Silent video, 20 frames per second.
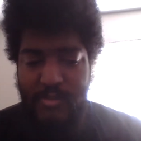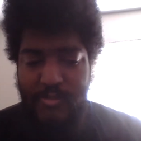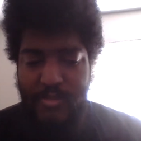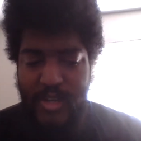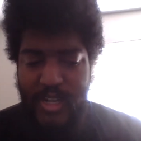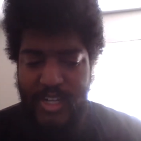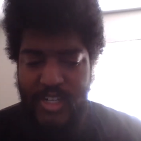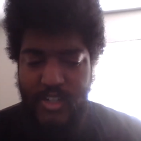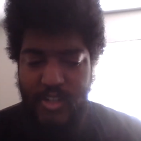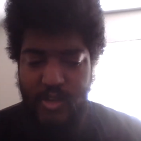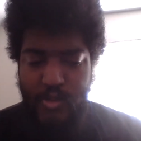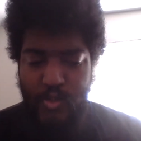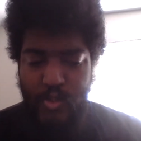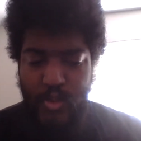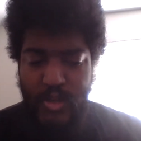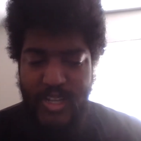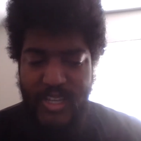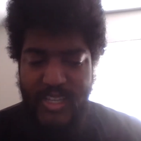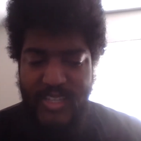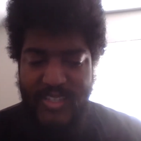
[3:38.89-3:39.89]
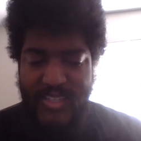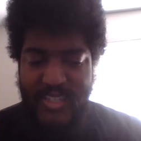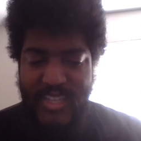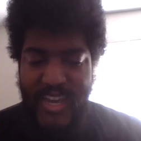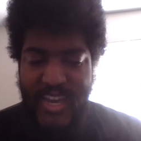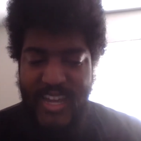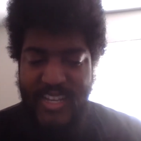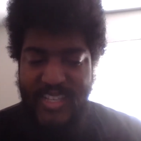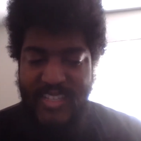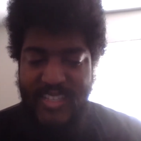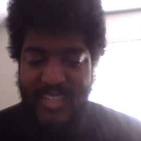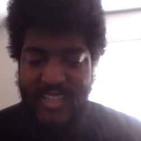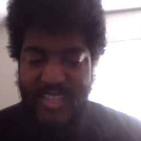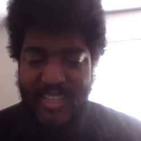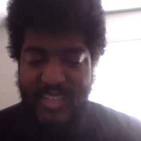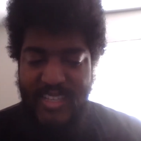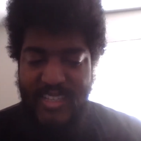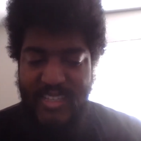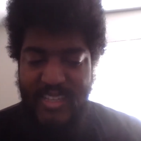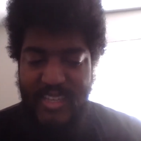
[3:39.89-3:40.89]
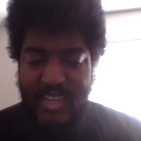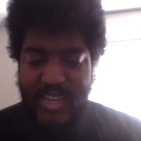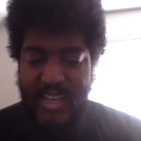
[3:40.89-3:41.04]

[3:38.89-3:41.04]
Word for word: Not sure what his status is.